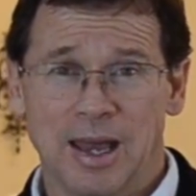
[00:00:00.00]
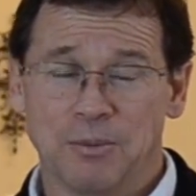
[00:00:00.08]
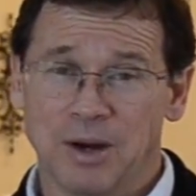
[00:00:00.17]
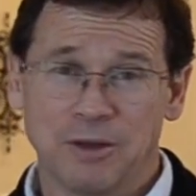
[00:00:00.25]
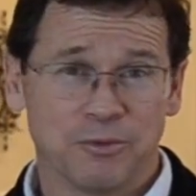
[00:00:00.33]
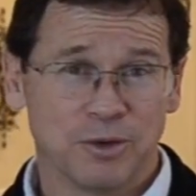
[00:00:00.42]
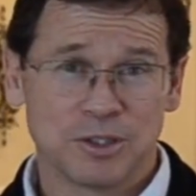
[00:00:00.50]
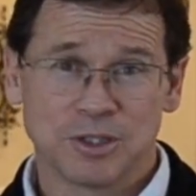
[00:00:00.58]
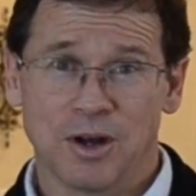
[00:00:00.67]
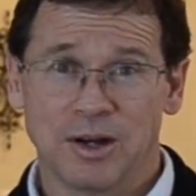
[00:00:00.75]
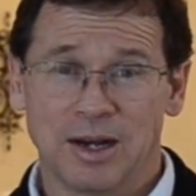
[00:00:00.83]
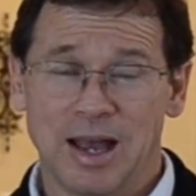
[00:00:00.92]
when I first
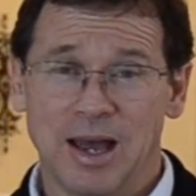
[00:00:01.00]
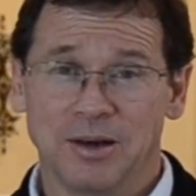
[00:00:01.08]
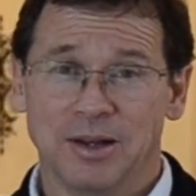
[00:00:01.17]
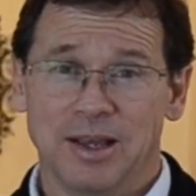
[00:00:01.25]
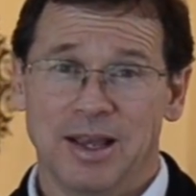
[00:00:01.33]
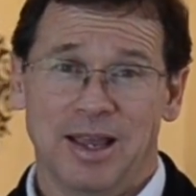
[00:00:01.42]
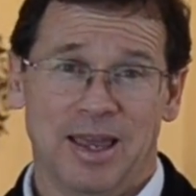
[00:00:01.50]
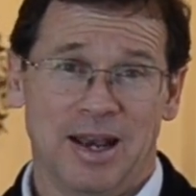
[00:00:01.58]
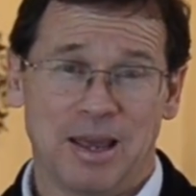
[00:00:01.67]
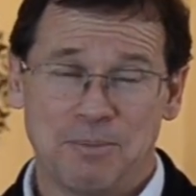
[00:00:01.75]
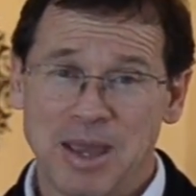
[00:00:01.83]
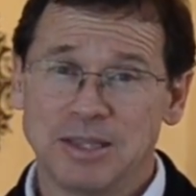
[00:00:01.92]
started out,
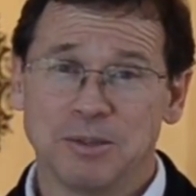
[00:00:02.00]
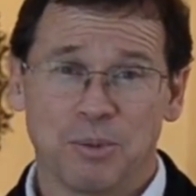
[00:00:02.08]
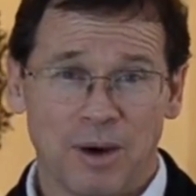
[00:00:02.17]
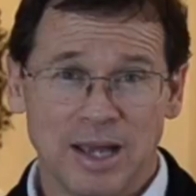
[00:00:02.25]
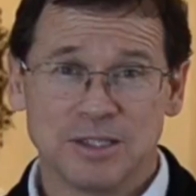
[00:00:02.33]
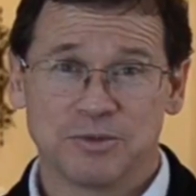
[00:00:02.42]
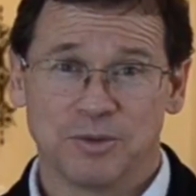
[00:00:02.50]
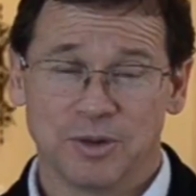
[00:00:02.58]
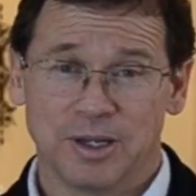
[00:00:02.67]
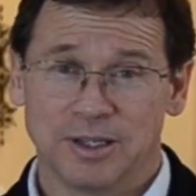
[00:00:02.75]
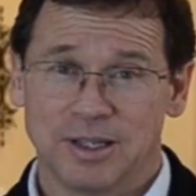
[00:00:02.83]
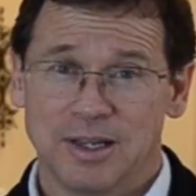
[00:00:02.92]
and I paid the price
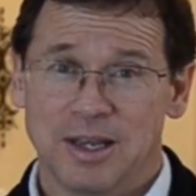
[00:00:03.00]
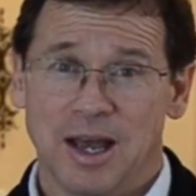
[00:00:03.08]
for it.